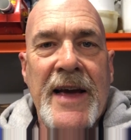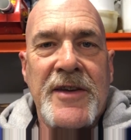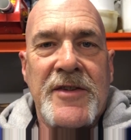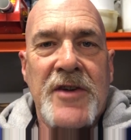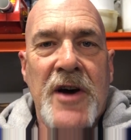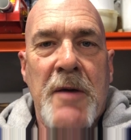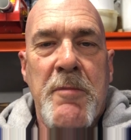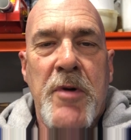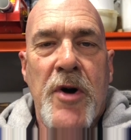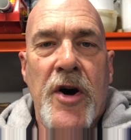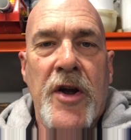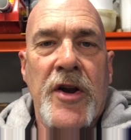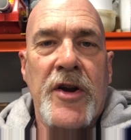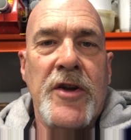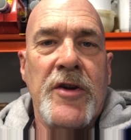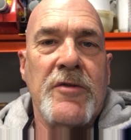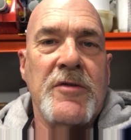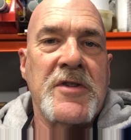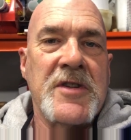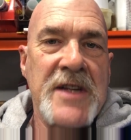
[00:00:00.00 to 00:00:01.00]
so I bought a
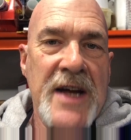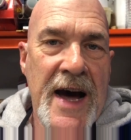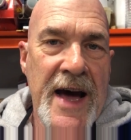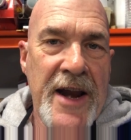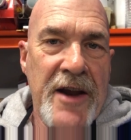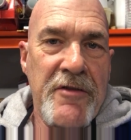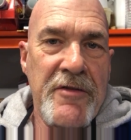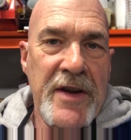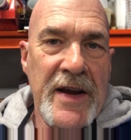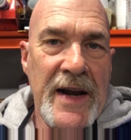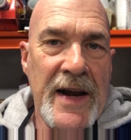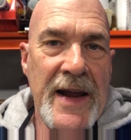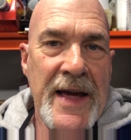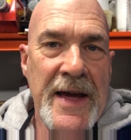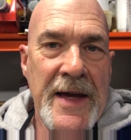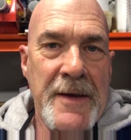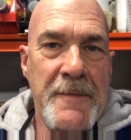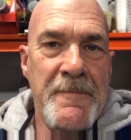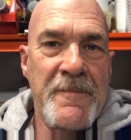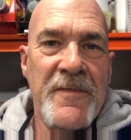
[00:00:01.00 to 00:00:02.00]
new starter
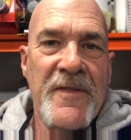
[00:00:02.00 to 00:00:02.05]
relay.